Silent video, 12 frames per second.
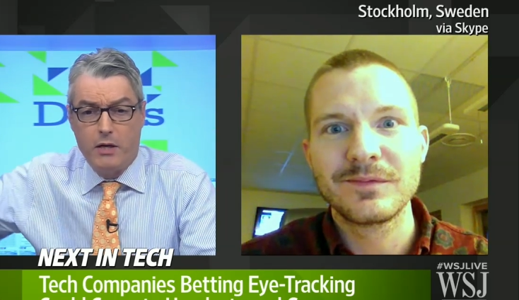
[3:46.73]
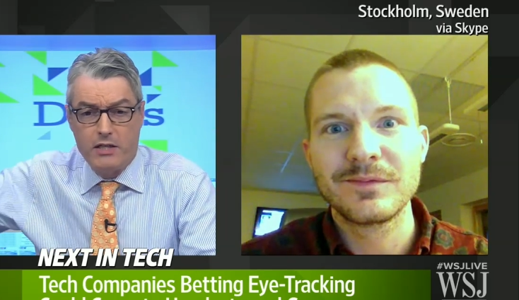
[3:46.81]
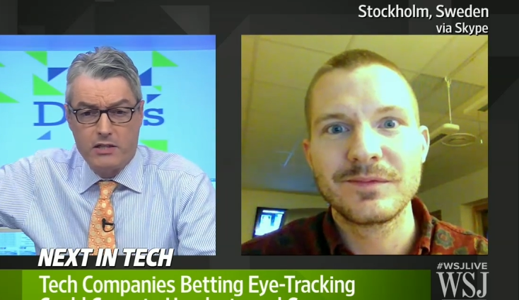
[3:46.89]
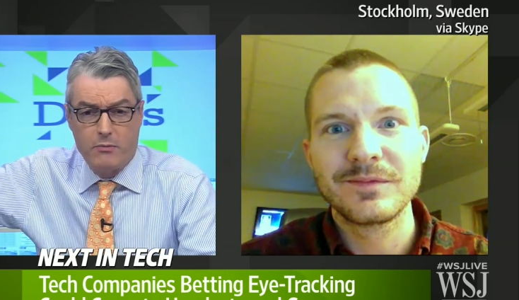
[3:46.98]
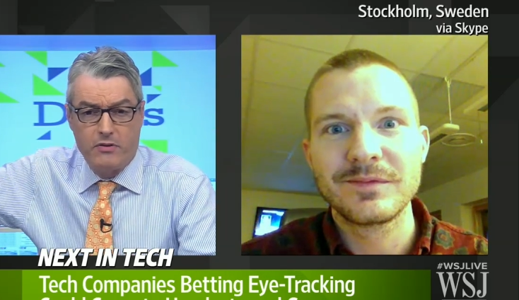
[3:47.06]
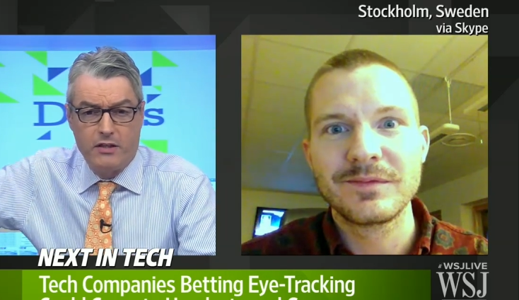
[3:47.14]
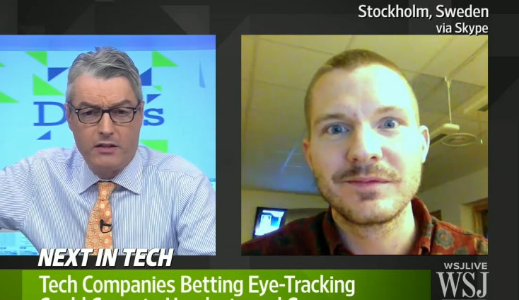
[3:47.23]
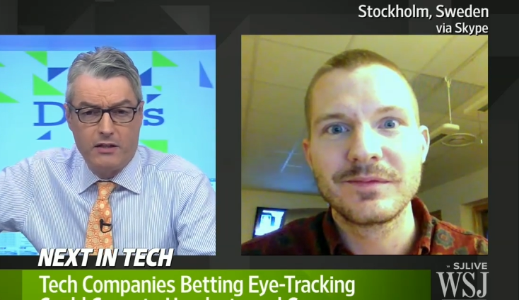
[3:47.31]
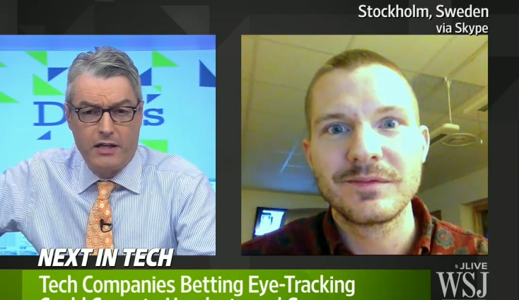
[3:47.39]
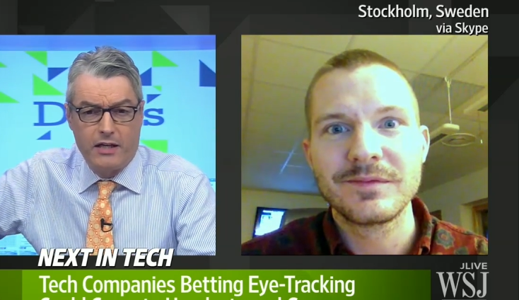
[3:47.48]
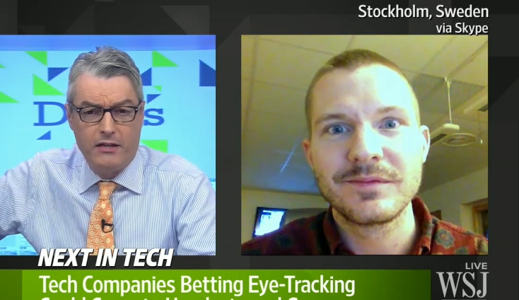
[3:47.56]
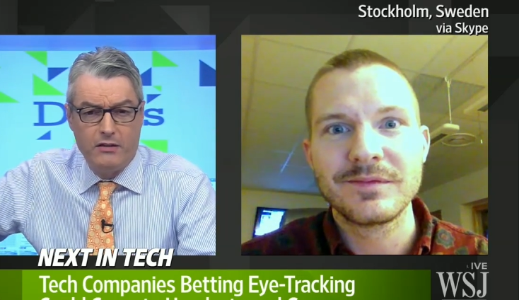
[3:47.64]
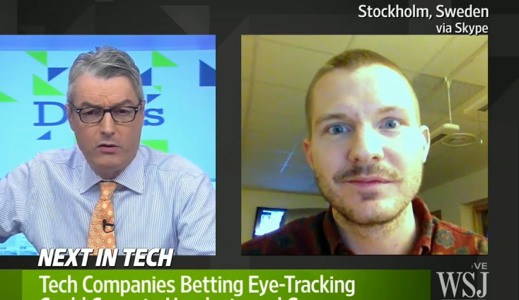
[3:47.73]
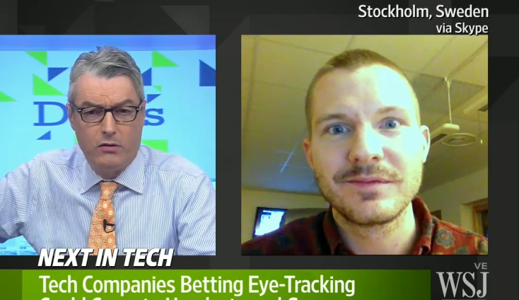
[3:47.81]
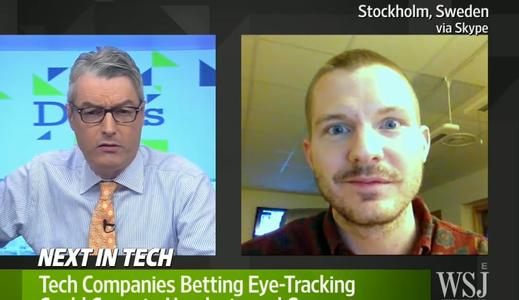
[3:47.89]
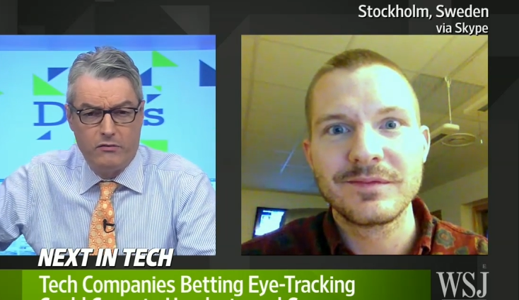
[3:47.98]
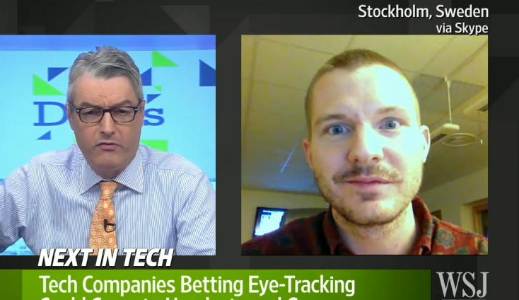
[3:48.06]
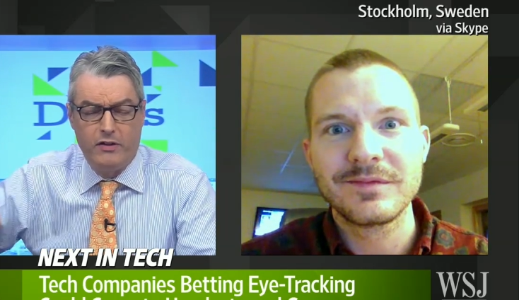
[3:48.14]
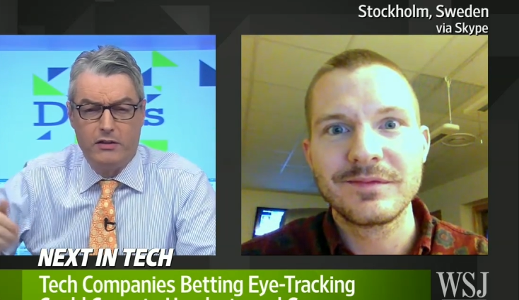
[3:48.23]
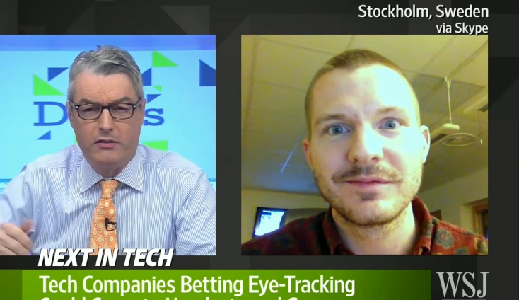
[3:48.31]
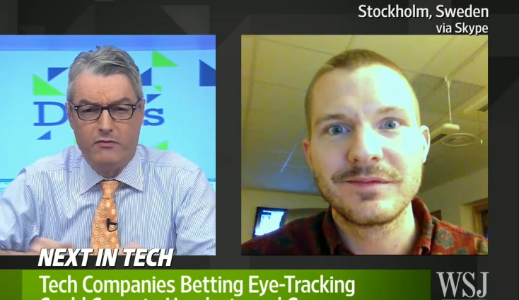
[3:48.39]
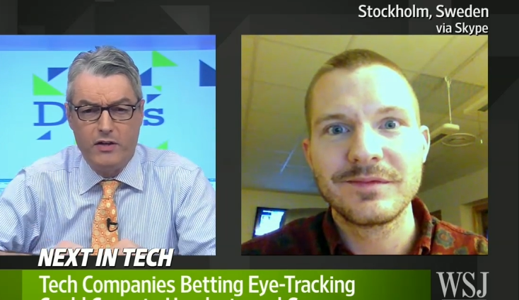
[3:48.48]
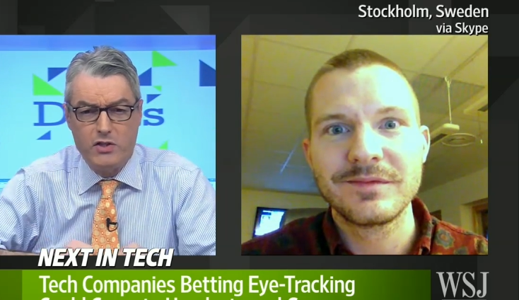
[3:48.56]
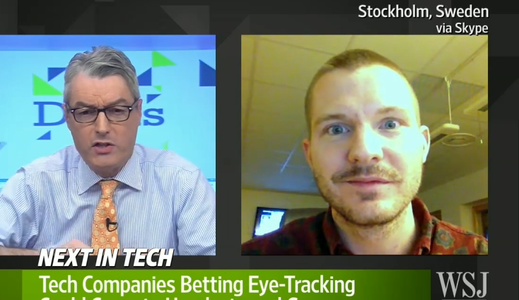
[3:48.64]
Speaker 1: by something like in your field
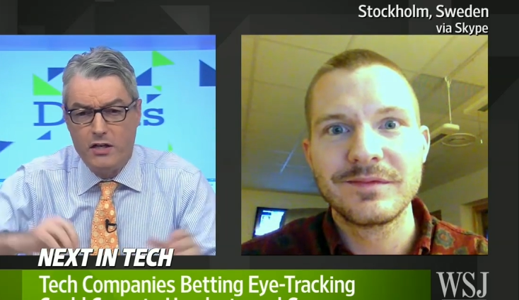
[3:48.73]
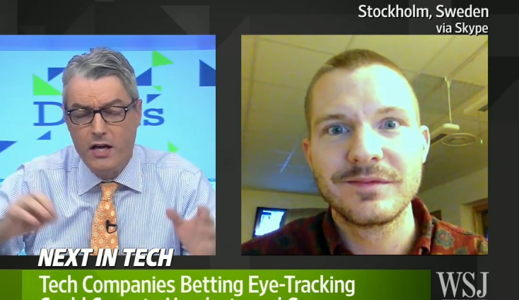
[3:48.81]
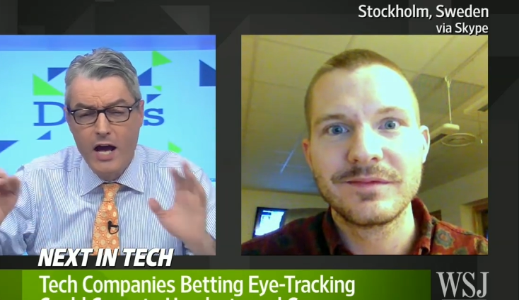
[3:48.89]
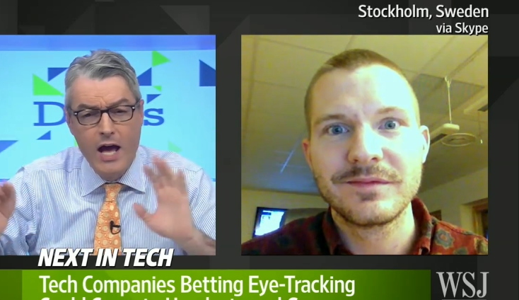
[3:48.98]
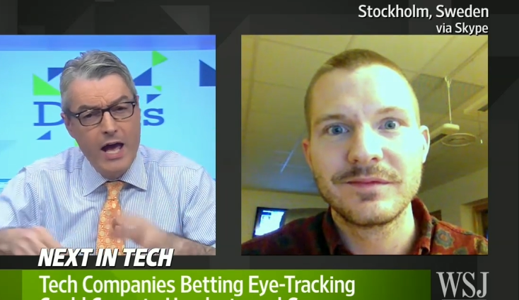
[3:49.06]
of vision